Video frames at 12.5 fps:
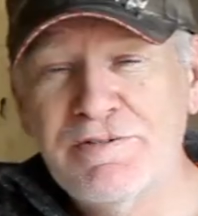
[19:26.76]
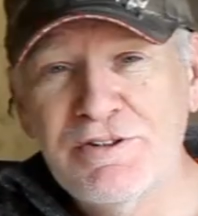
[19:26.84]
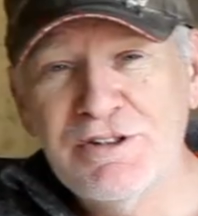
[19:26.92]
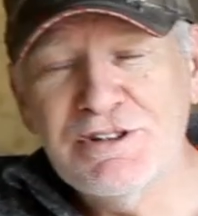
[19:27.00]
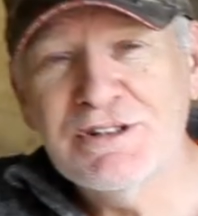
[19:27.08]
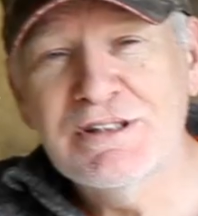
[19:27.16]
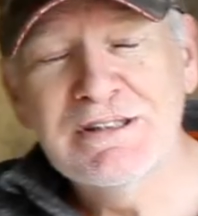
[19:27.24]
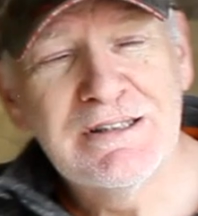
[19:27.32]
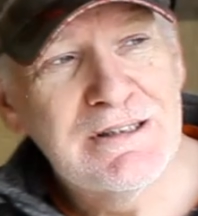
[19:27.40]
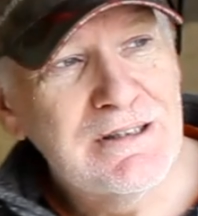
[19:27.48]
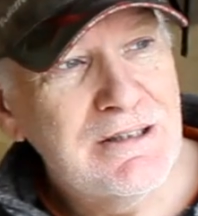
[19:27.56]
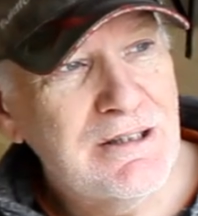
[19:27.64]
first
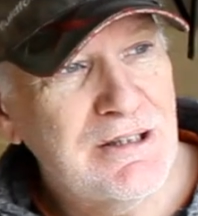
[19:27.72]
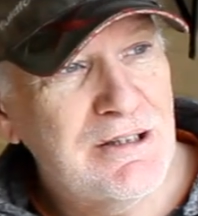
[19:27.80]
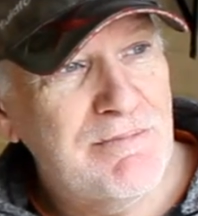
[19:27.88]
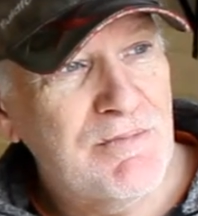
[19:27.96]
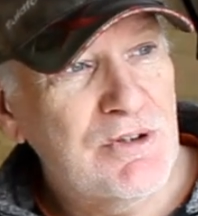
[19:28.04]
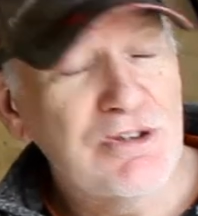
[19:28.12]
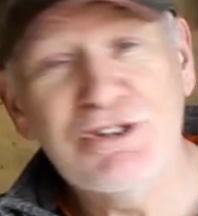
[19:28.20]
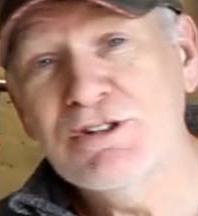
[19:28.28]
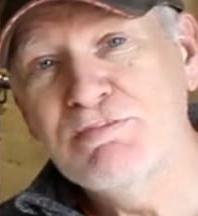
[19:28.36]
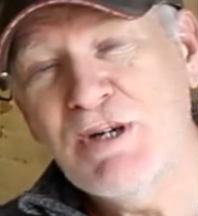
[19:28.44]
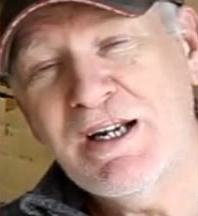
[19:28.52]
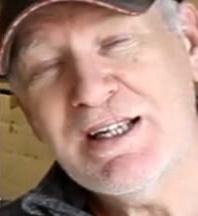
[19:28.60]

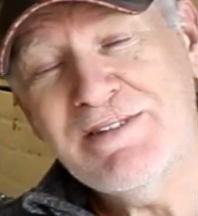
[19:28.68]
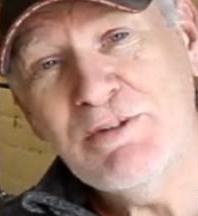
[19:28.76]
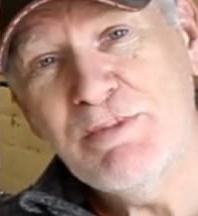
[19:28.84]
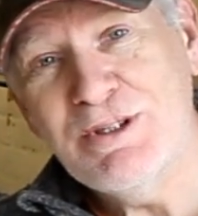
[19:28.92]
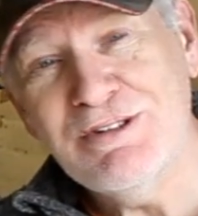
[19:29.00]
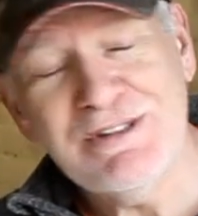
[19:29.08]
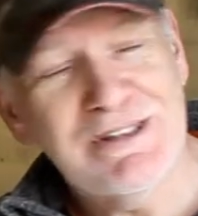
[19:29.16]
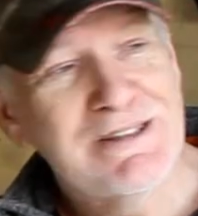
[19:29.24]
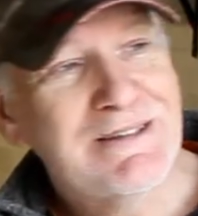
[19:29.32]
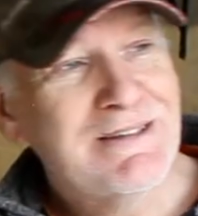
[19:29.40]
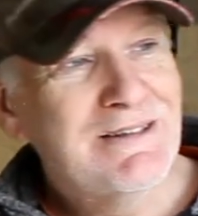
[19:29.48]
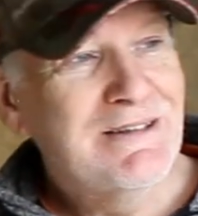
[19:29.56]
custom bike I ever built,
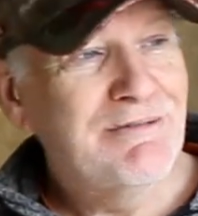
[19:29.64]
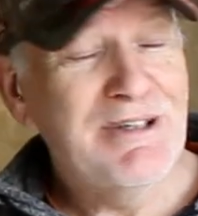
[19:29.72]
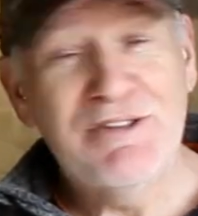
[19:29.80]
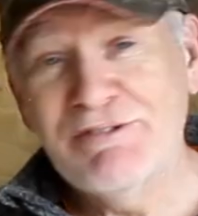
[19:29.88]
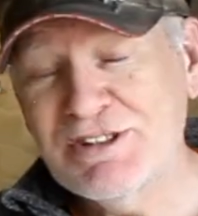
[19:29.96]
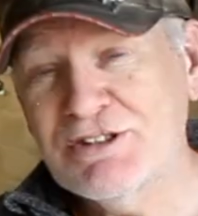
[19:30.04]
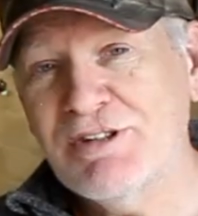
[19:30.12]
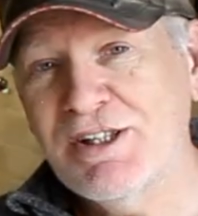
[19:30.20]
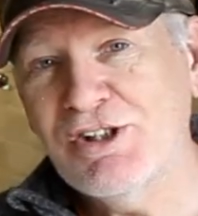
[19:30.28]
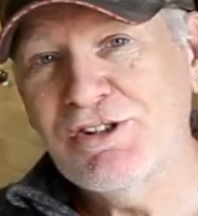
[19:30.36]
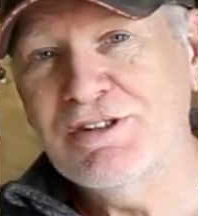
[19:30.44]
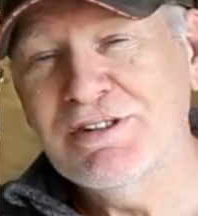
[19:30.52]
rather than
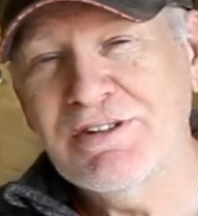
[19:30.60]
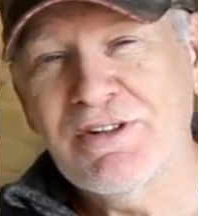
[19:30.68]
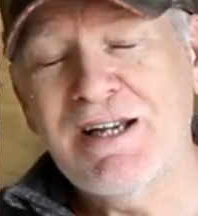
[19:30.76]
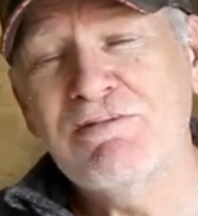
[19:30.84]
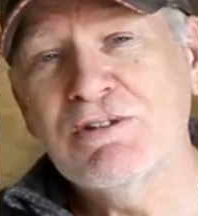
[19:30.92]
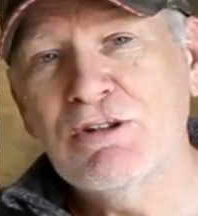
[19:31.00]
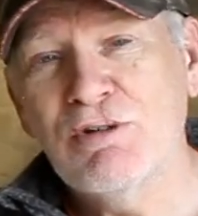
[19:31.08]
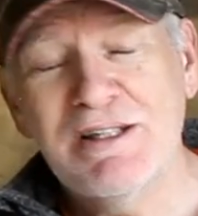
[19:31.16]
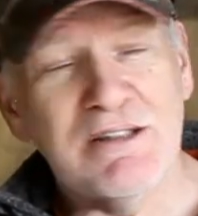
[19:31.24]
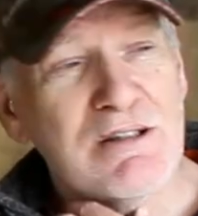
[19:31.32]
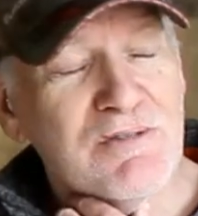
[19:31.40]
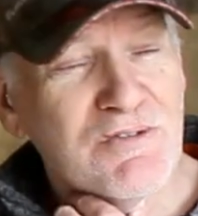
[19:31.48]
restoration, that won
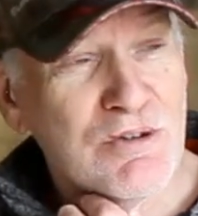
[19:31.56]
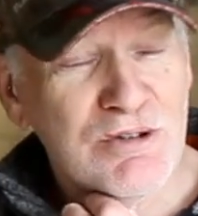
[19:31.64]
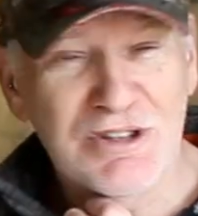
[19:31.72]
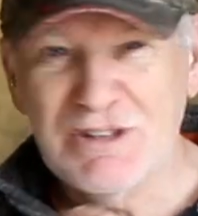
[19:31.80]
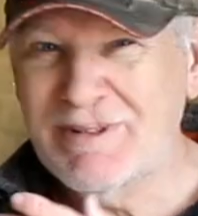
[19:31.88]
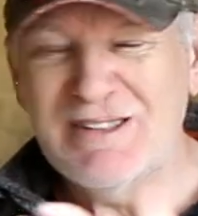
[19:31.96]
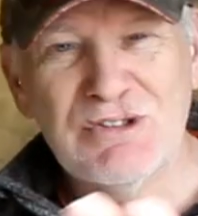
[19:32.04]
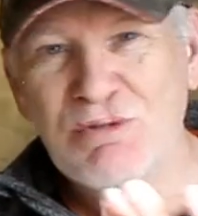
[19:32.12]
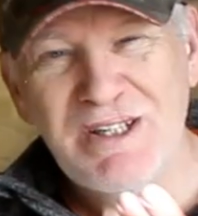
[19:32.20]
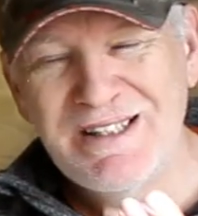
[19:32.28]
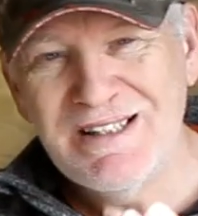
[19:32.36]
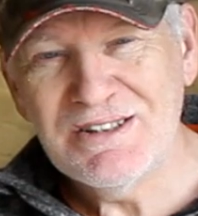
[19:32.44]
quite a lot of awards about
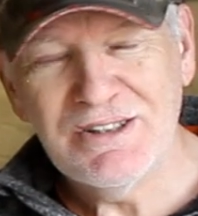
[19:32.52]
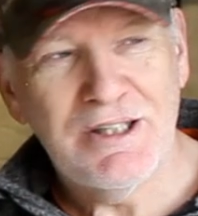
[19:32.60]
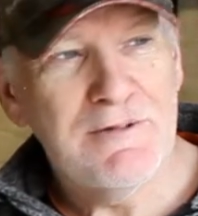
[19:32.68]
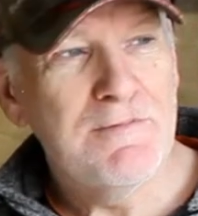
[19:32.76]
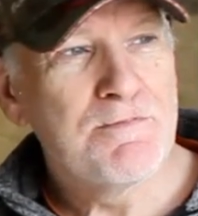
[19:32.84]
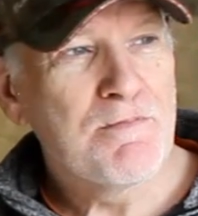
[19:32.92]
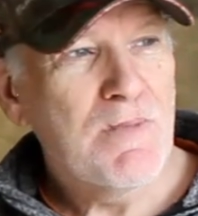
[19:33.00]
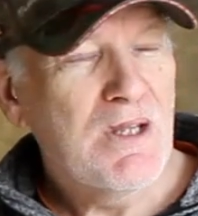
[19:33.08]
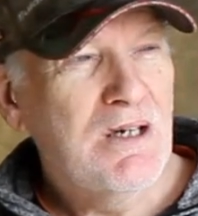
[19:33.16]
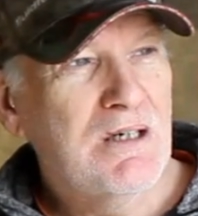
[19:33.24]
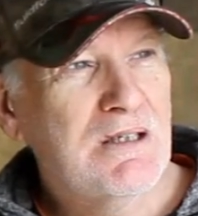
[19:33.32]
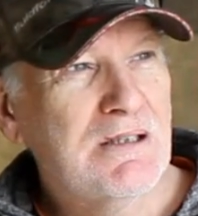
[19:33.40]
20 years ago.
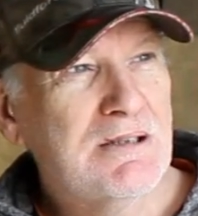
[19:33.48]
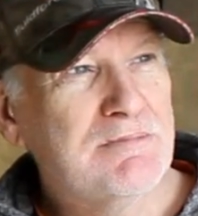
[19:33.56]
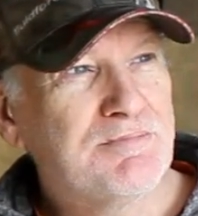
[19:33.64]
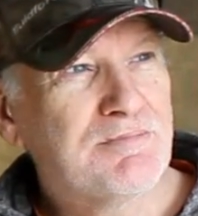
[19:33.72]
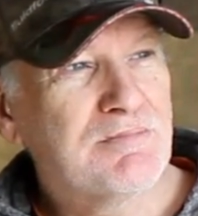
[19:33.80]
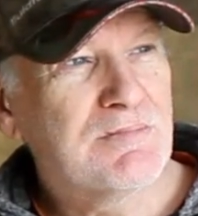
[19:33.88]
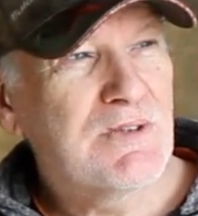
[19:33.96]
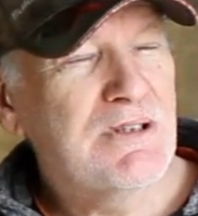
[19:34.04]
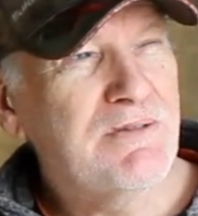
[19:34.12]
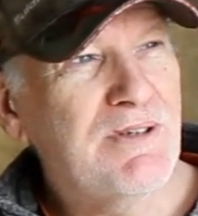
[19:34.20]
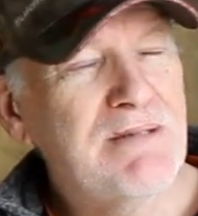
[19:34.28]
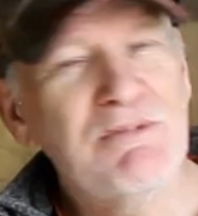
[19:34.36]

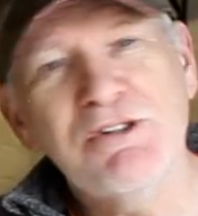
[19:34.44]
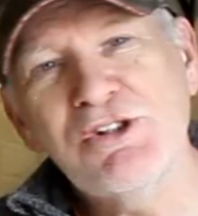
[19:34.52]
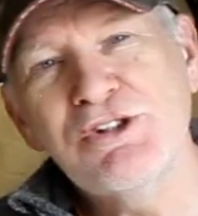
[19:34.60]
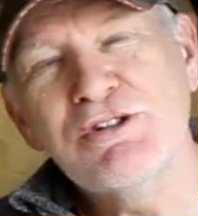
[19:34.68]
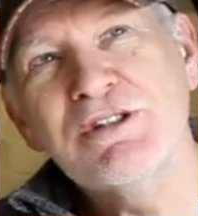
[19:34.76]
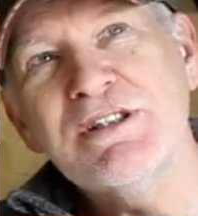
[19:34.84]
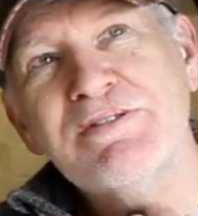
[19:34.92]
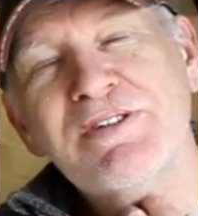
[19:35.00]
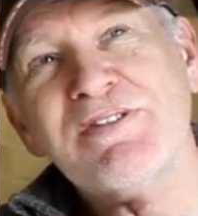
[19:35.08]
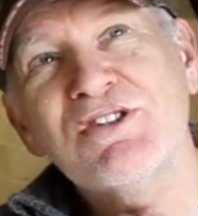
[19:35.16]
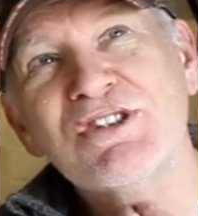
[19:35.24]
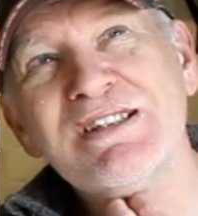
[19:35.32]
In fact, I'm not sure if
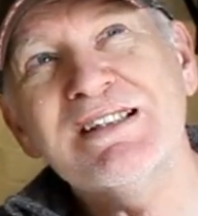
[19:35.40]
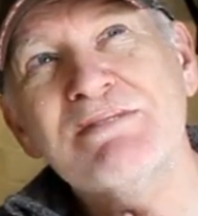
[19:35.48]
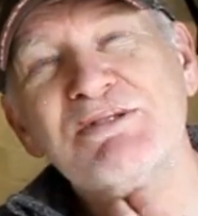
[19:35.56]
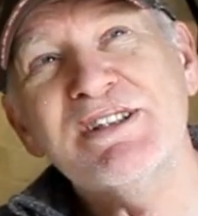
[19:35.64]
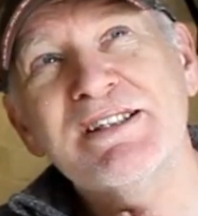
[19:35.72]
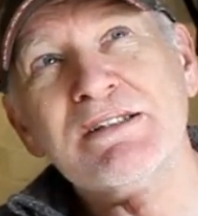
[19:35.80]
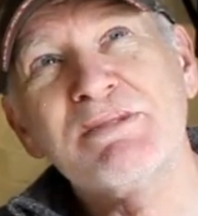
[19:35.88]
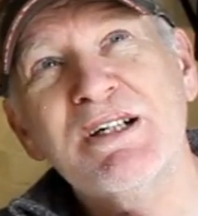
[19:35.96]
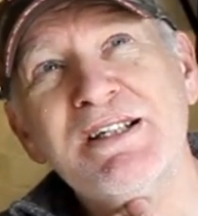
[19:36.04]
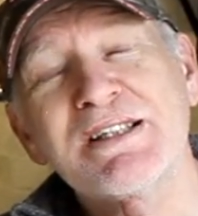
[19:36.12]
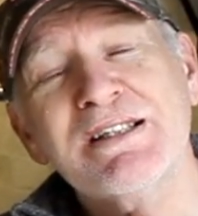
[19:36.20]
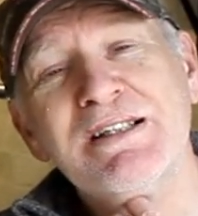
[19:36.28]
you've ever seen that particular
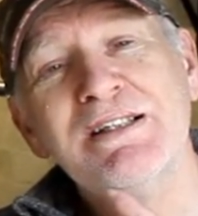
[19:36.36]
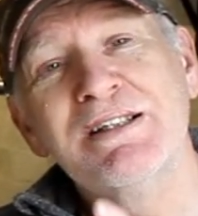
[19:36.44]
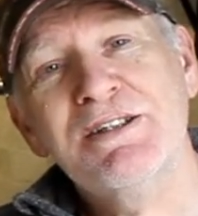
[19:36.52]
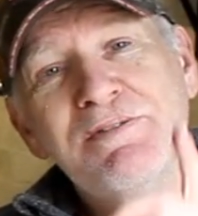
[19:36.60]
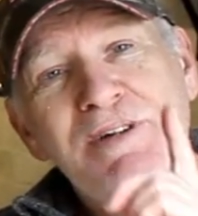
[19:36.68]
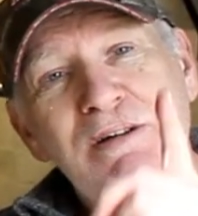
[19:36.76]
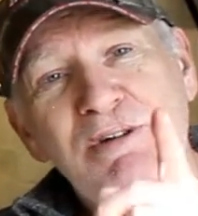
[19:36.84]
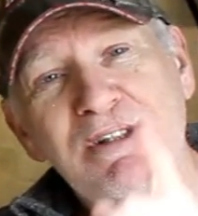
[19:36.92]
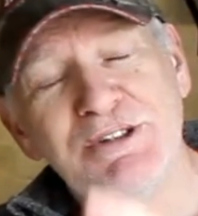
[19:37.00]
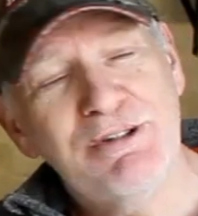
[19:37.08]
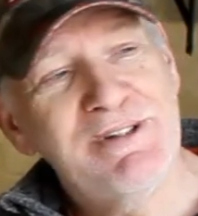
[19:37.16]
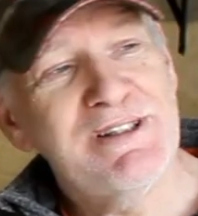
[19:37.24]
bike. In fact, what
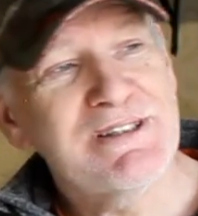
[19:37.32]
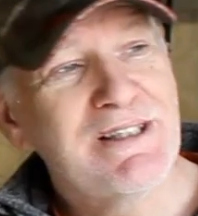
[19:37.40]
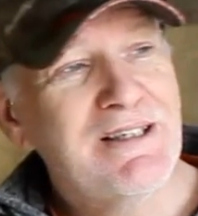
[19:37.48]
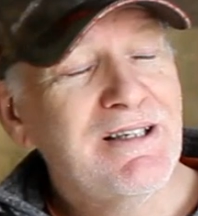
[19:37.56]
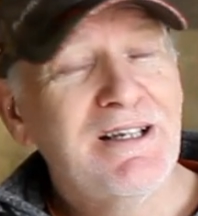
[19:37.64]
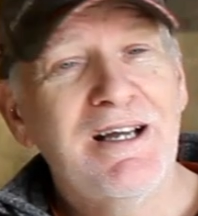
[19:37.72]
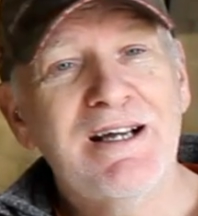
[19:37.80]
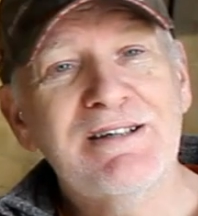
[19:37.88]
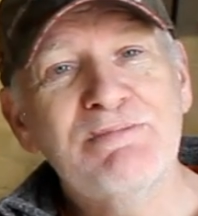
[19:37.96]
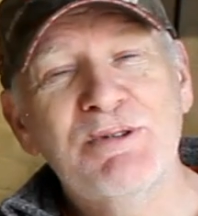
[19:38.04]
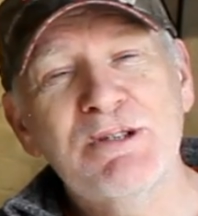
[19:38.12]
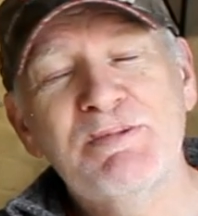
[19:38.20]
I'll do is
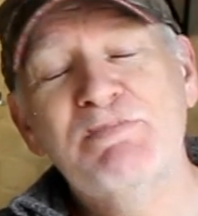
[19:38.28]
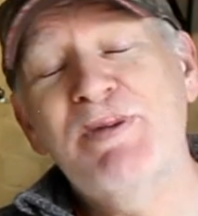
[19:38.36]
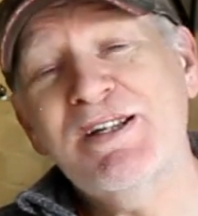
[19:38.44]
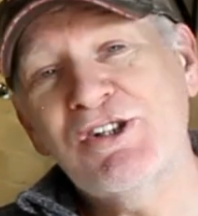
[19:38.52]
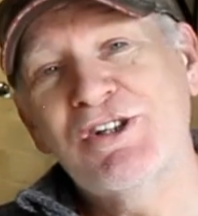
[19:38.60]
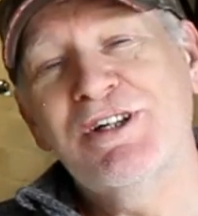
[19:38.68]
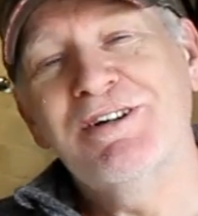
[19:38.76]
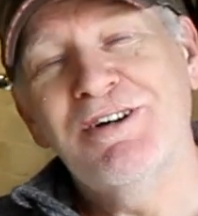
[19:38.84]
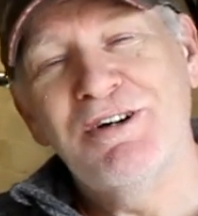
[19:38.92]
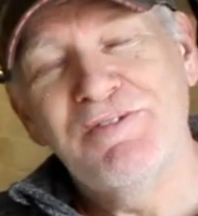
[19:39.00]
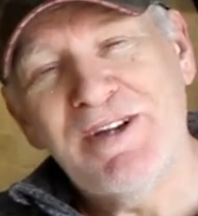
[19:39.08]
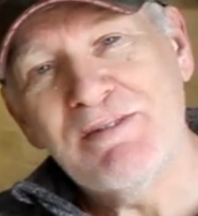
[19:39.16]
I'll put up a picture
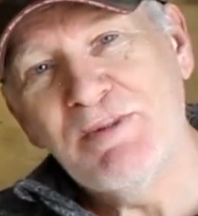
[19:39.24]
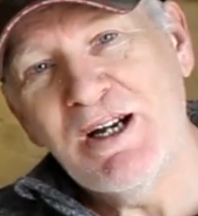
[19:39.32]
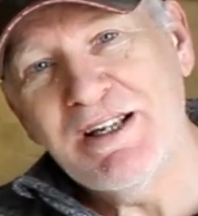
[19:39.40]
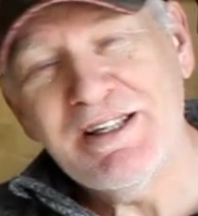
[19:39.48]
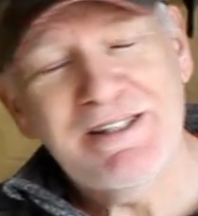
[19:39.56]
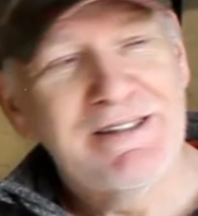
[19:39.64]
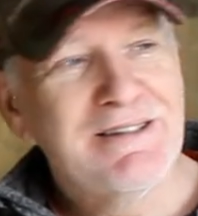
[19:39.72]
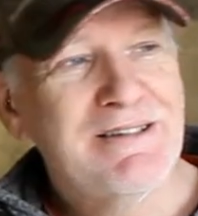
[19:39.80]
of that bike